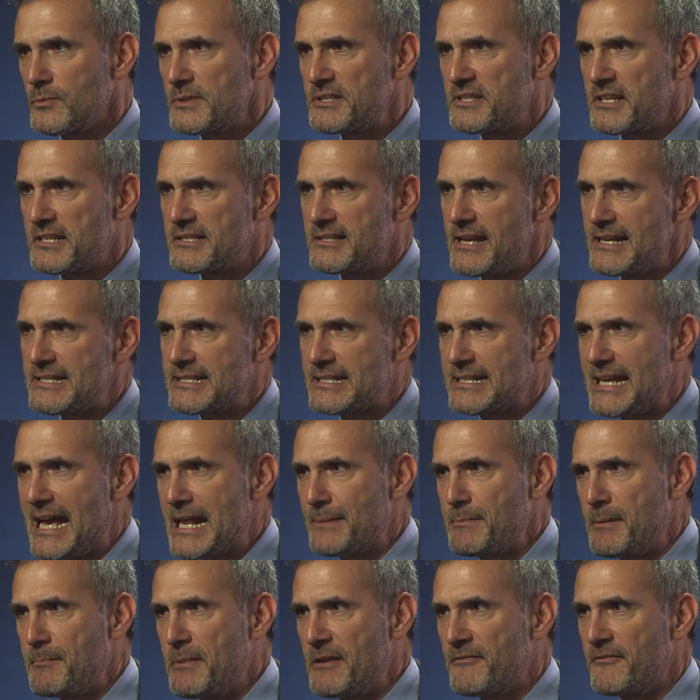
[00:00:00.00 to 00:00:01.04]
Would Success
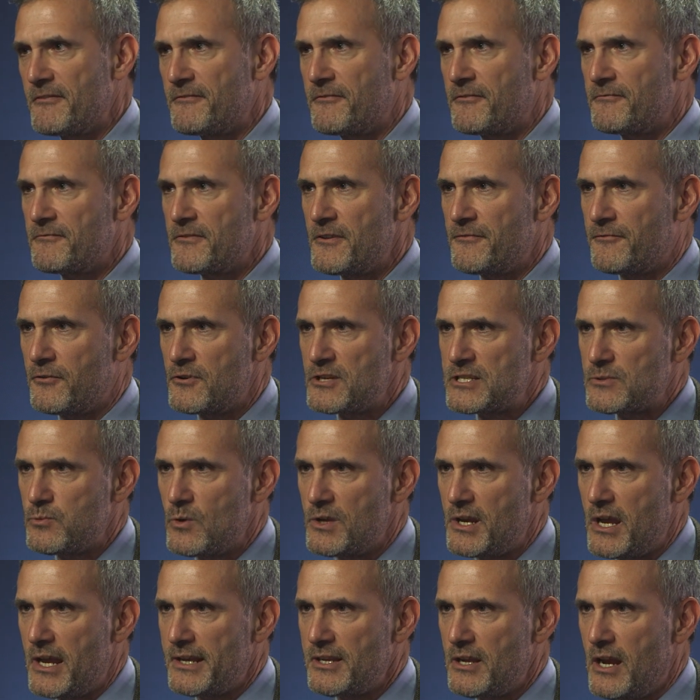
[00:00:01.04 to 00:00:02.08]
Academy be the, the first
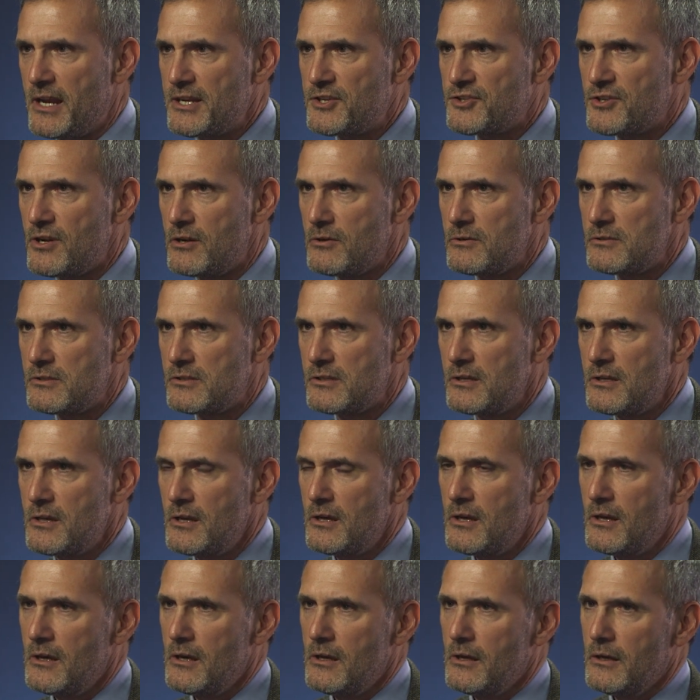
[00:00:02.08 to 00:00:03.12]
one I, I chose?
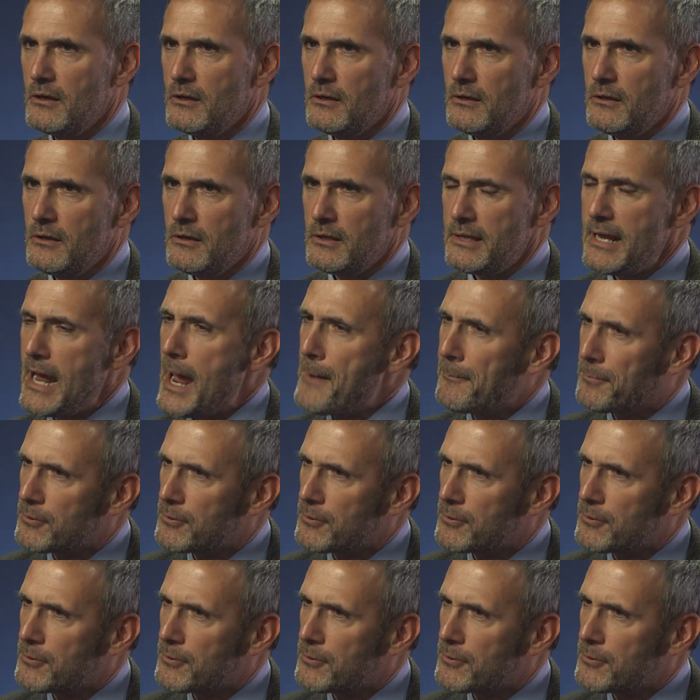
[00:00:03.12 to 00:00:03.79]
Yeah,